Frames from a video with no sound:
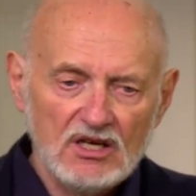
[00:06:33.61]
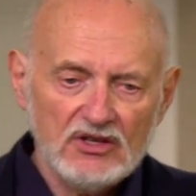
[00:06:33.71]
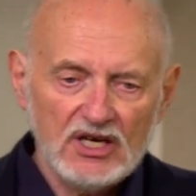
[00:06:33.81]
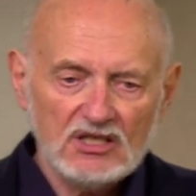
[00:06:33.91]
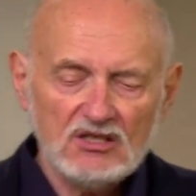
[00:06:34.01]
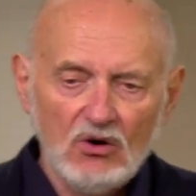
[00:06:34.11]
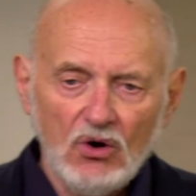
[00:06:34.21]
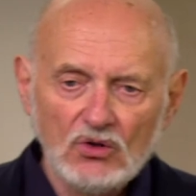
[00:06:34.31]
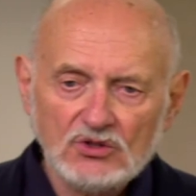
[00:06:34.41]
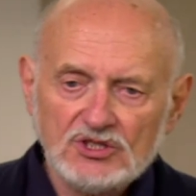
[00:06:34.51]
that
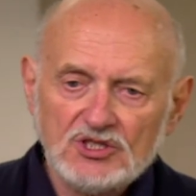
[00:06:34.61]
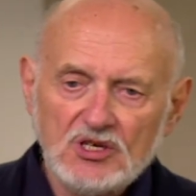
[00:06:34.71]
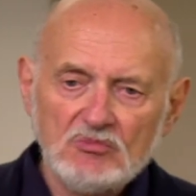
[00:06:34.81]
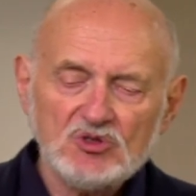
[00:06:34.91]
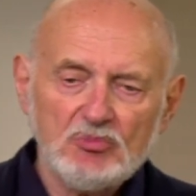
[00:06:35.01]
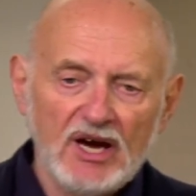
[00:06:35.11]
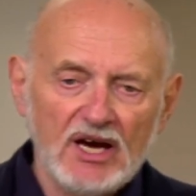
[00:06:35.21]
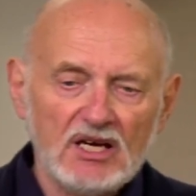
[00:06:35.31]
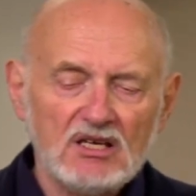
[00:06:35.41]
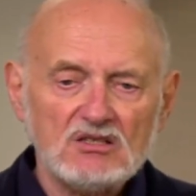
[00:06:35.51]
holds teams
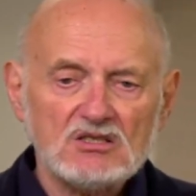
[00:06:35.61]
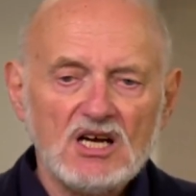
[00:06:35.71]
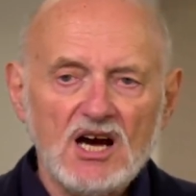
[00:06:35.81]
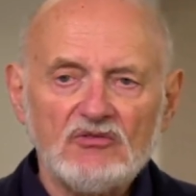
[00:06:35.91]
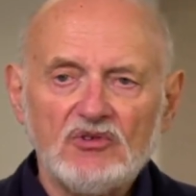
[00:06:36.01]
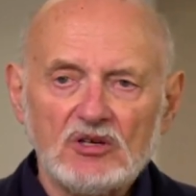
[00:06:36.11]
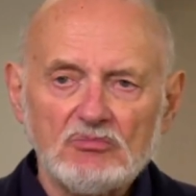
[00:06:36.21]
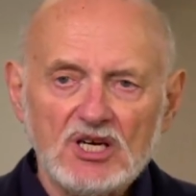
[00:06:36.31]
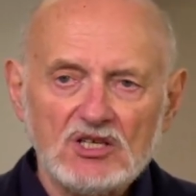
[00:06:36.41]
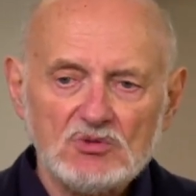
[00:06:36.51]
back is conflict
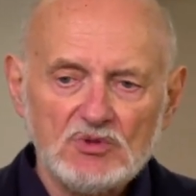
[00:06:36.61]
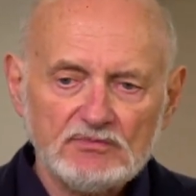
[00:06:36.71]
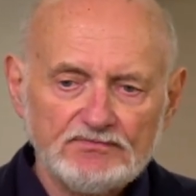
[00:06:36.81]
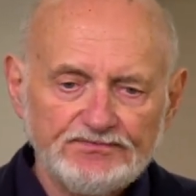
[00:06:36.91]
management.